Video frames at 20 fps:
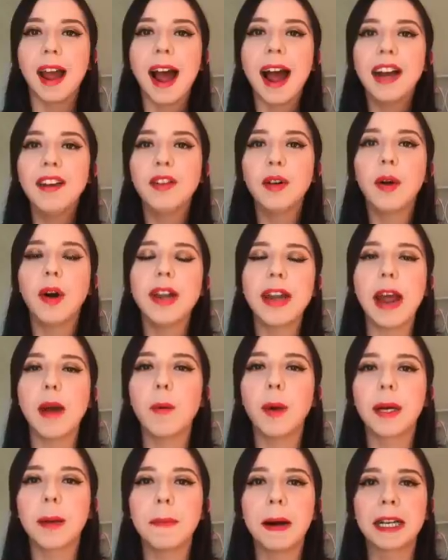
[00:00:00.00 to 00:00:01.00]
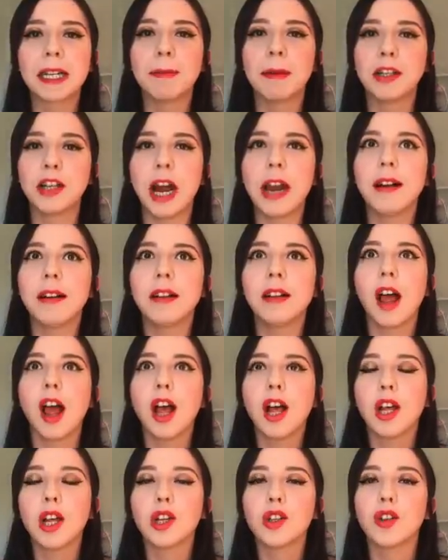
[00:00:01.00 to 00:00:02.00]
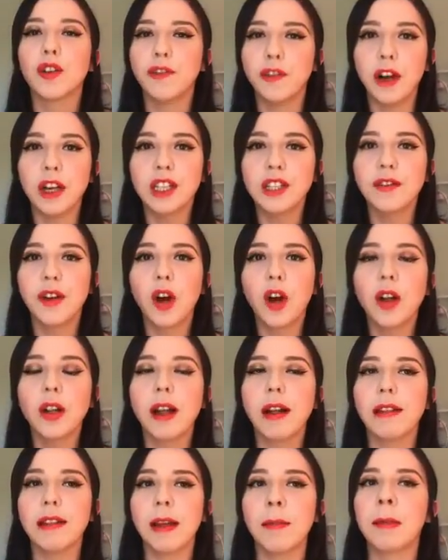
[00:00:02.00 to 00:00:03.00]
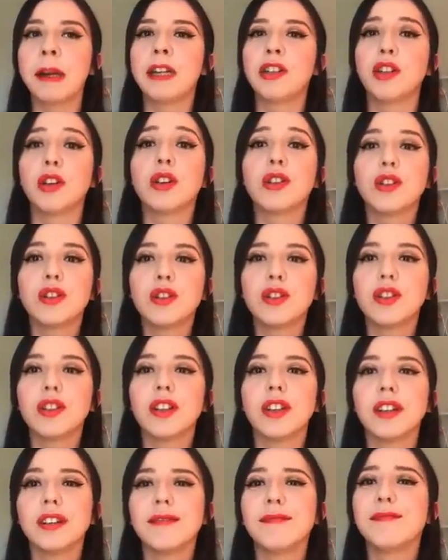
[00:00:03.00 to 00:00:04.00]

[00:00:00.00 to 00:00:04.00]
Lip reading: Hi everyone and welcome back to my channel. So first of all, let me just